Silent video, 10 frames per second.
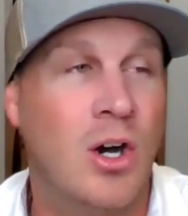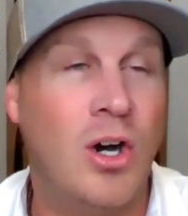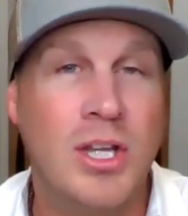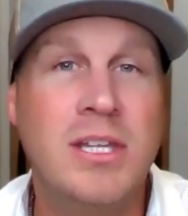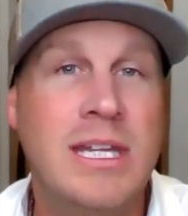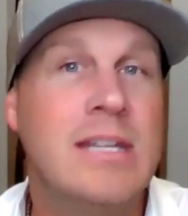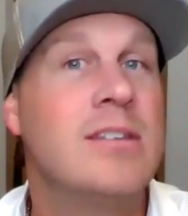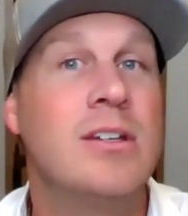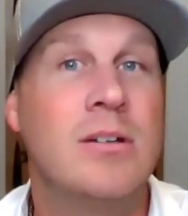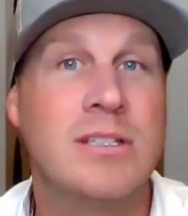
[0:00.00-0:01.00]
All you need to
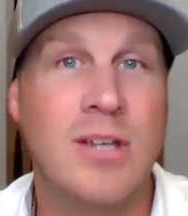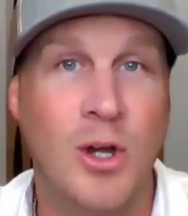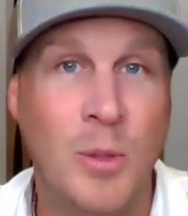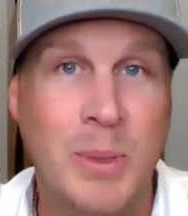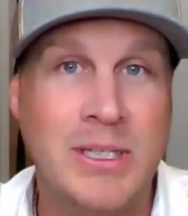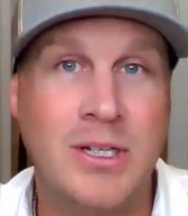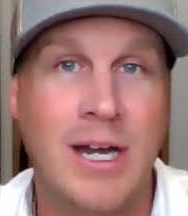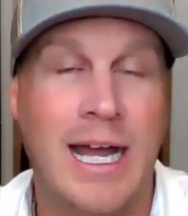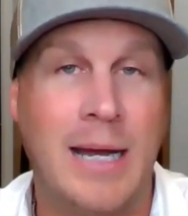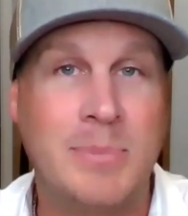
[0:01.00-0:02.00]
do is open
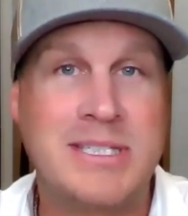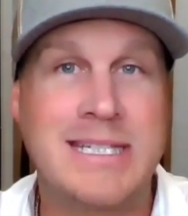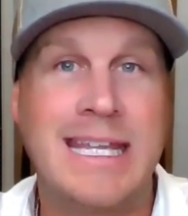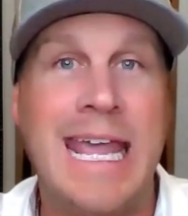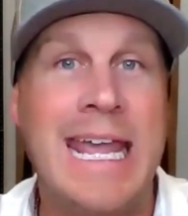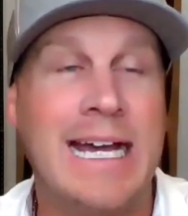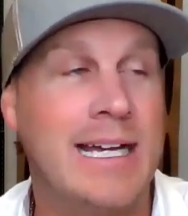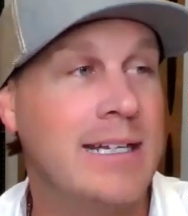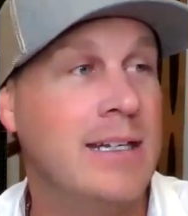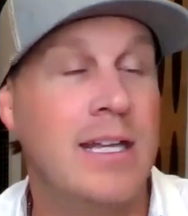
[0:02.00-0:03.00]
your app,
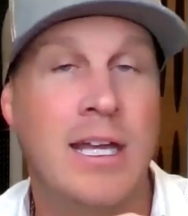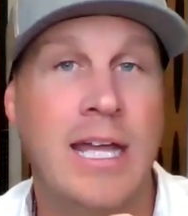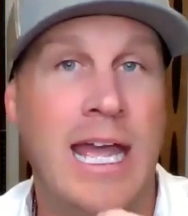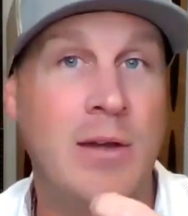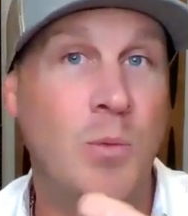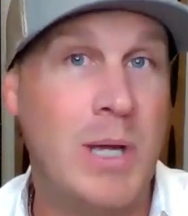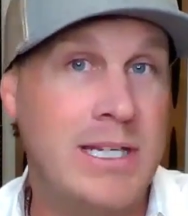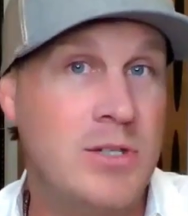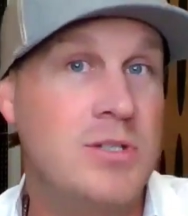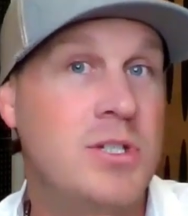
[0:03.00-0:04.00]
scan, and
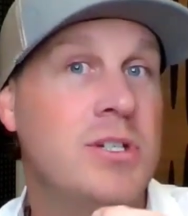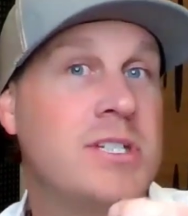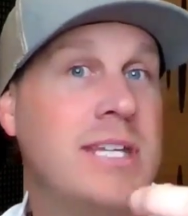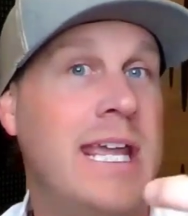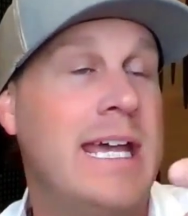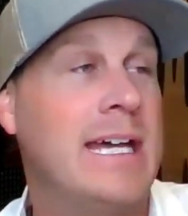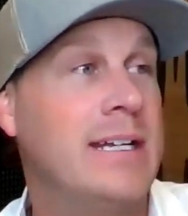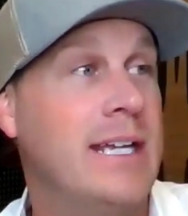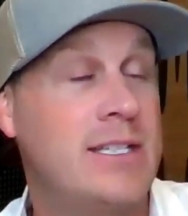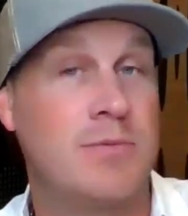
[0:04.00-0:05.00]
when you do your
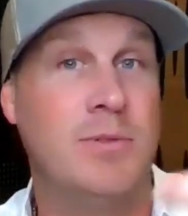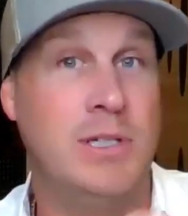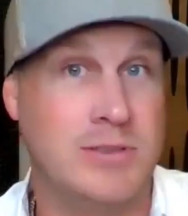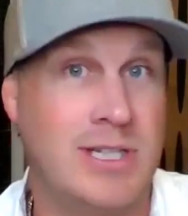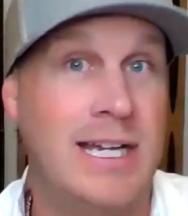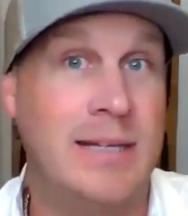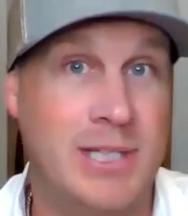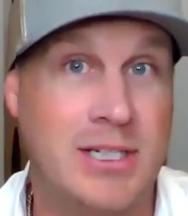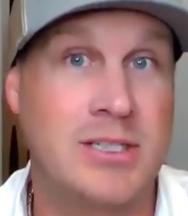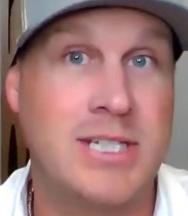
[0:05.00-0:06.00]
scan, it's real time,
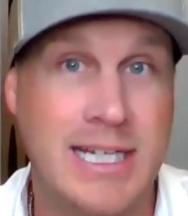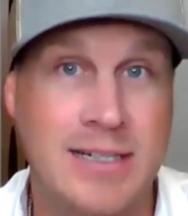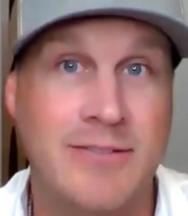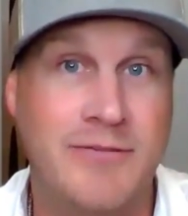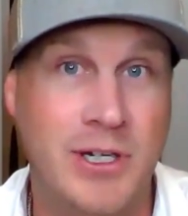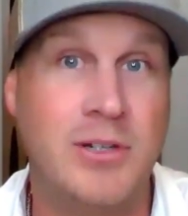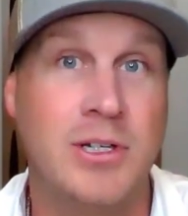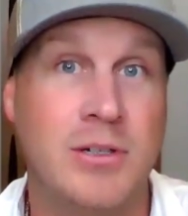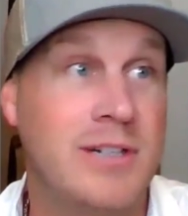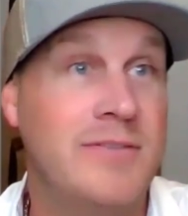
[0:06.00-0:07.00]
like you're taking a
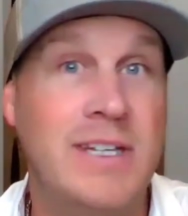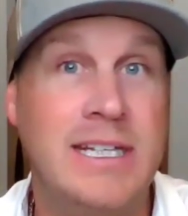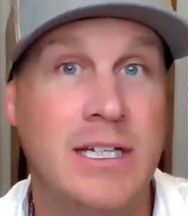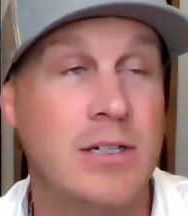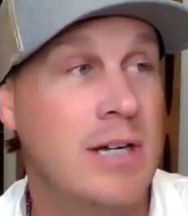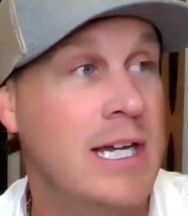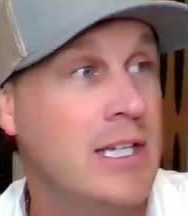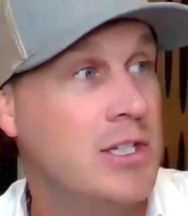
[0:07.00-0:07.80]
photo or a video.